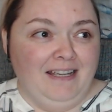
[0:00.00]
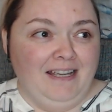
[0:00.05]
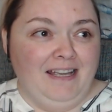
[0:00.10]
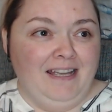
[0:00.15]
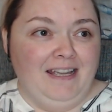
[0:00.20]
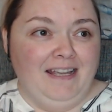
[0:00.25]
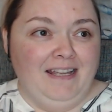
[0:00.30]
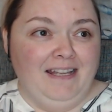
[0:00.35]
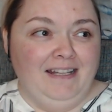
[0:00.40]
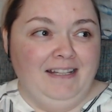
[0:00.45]

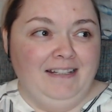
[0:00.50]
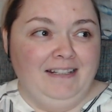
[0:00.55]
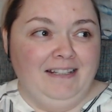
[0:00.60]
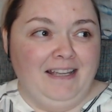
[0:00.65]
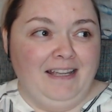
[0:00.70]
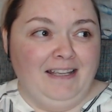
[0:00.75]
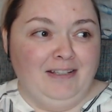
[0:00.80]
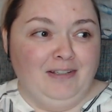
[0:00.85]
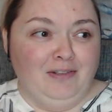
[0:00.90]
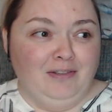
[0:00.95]
and
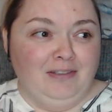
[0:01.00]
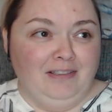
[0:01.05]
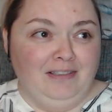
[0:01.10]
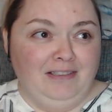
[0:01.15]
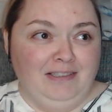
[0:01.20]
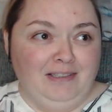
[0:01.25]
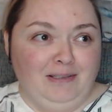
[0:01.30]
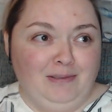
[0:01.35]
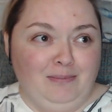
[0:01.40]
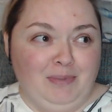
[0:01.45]
I got a
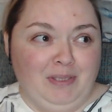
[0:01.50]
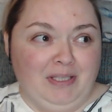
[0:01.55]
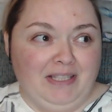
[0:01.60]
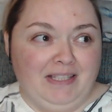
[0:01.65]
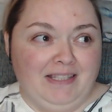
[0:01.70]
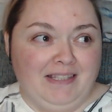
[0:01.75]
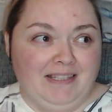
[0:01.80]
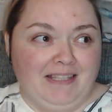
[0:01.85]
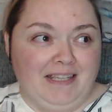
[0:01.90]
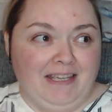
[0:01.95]
little bit
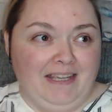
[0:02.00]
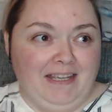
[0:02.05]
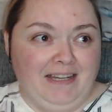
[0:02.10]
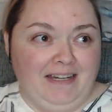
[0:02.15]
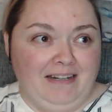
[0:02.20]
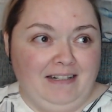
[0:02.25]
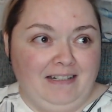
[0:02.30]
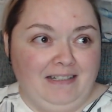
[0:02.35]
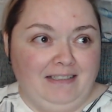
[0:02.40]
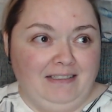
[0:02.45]

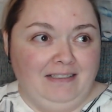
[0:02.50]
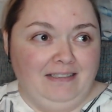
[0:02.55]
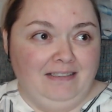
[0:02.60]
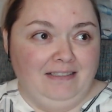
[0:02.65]
scared.